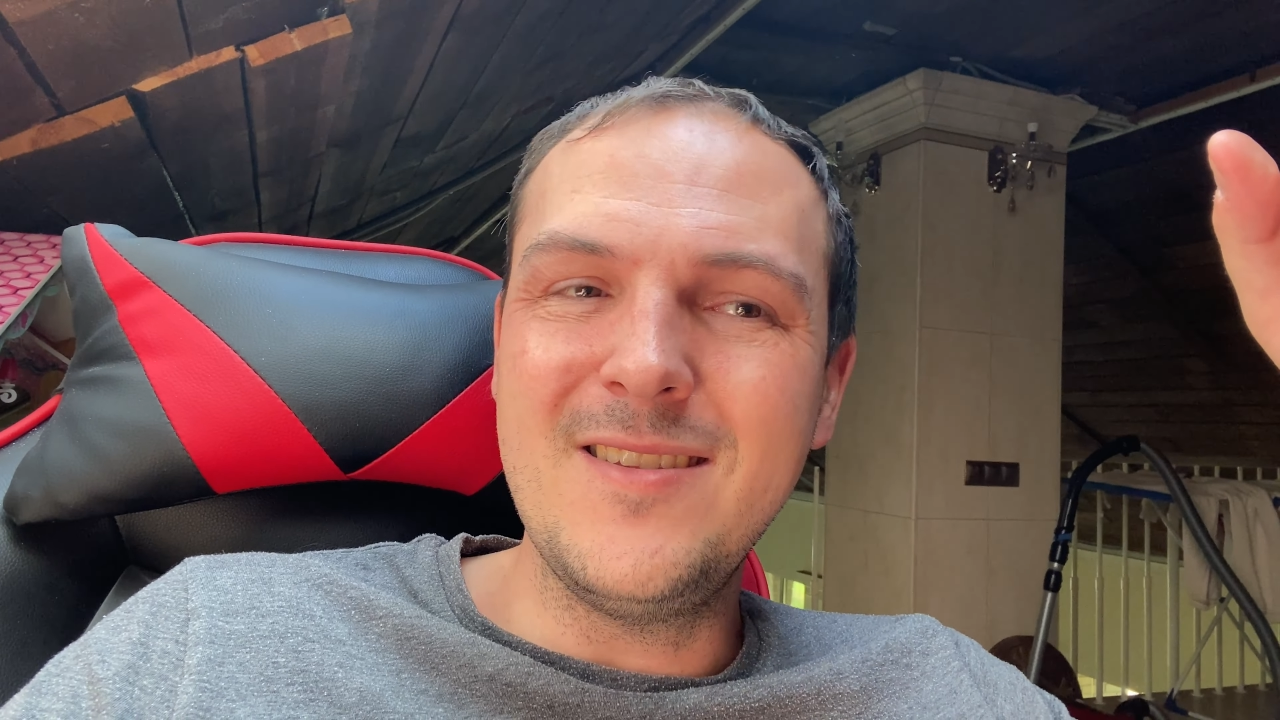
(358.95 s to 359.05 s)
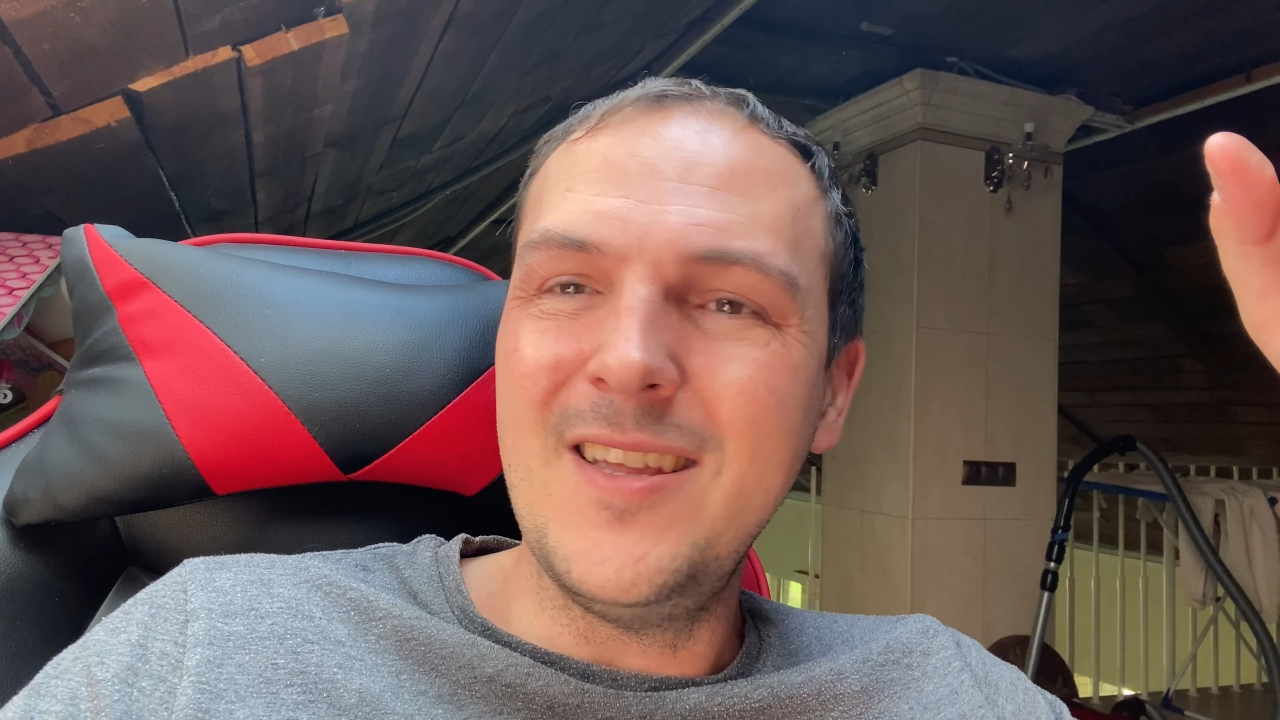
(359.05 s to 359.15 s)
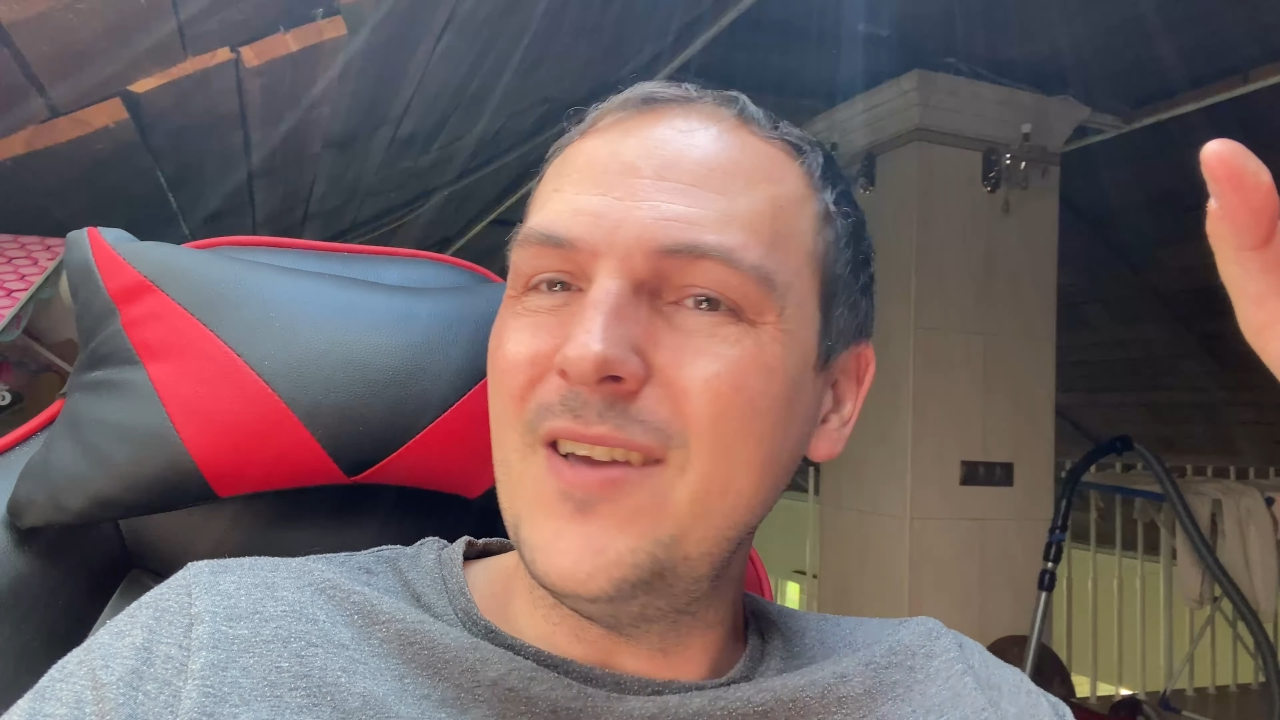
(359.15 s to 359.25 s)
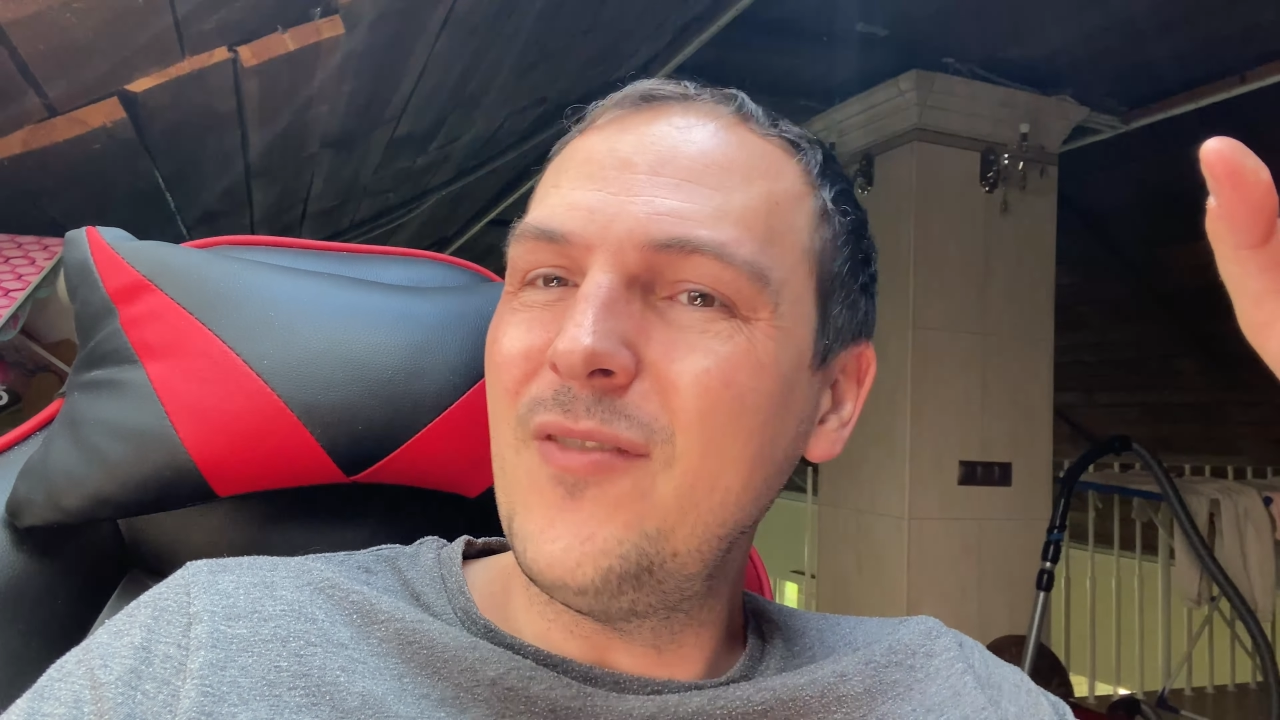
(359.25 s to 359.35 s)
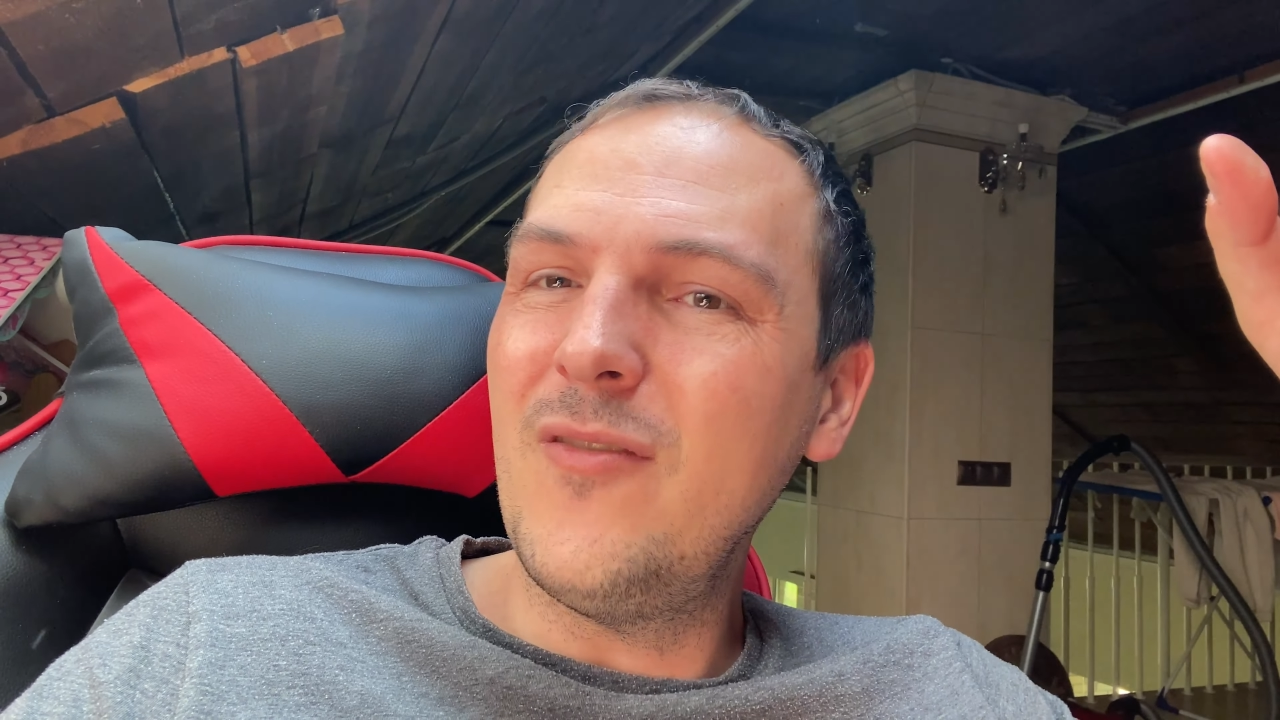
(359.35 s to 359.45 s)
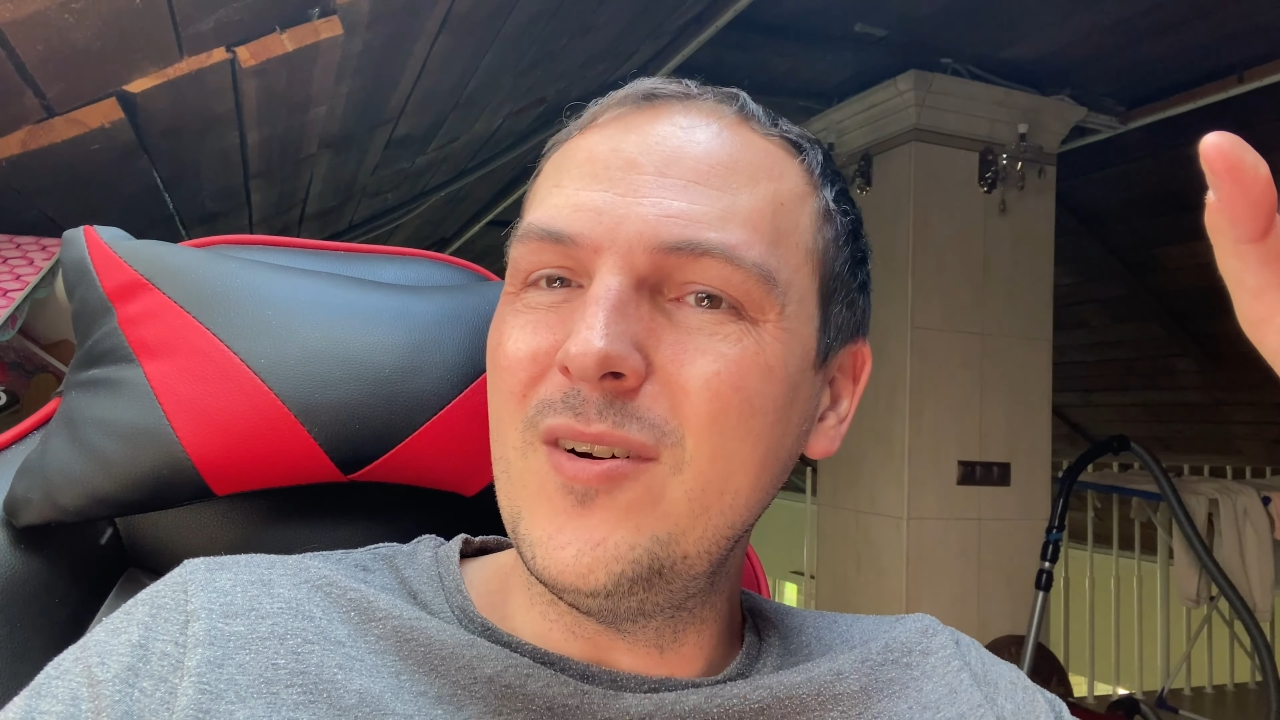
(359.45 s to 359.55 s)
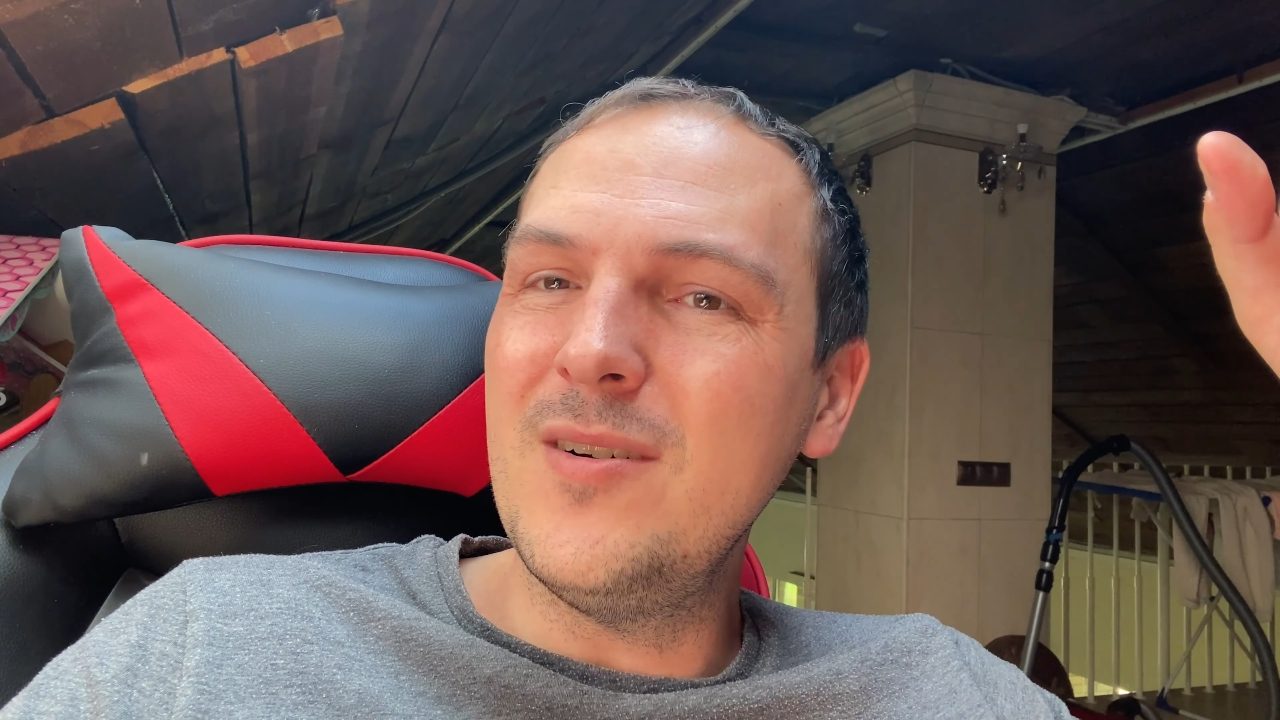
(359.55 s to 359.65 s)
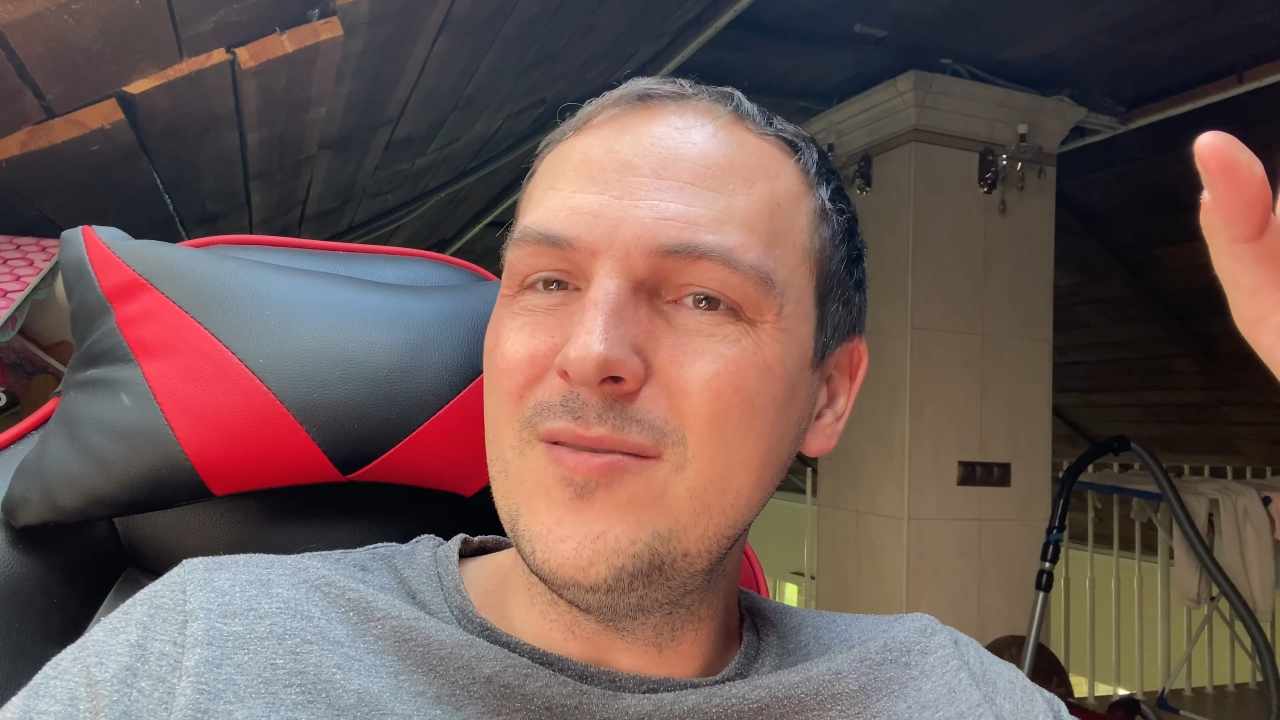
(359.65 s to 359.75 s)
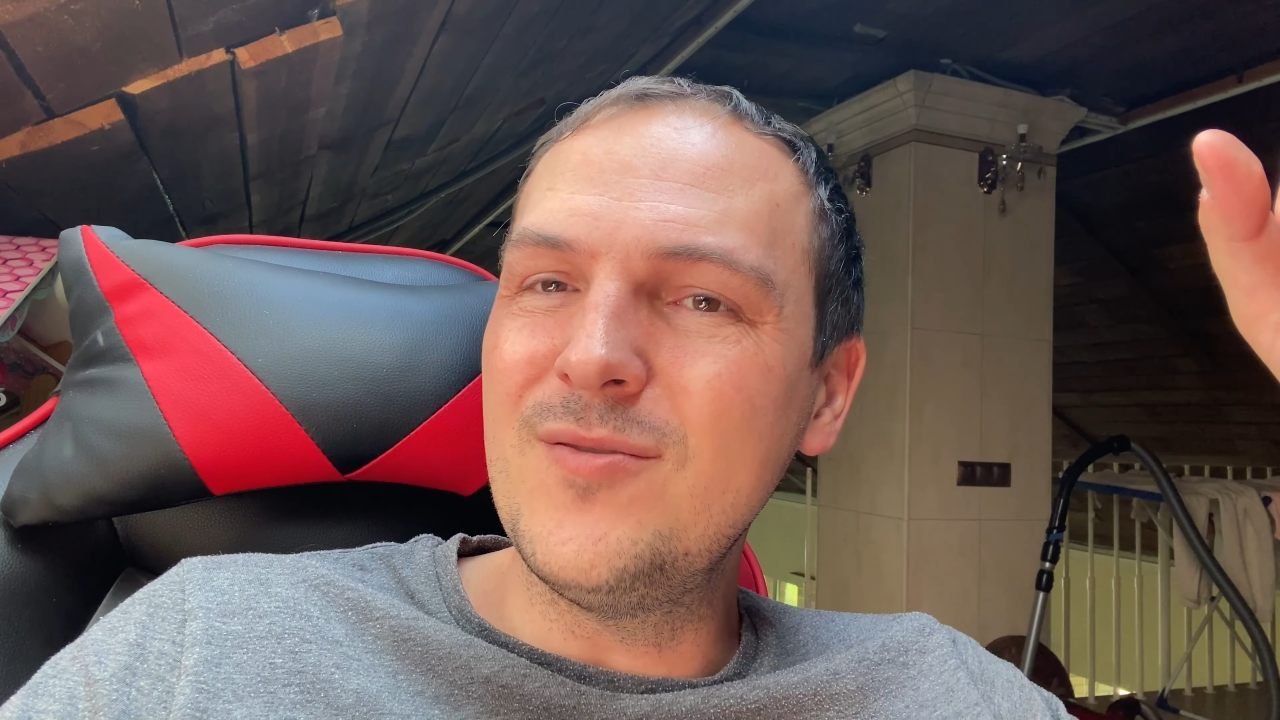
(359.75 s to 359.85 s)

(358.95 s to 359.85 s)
life of a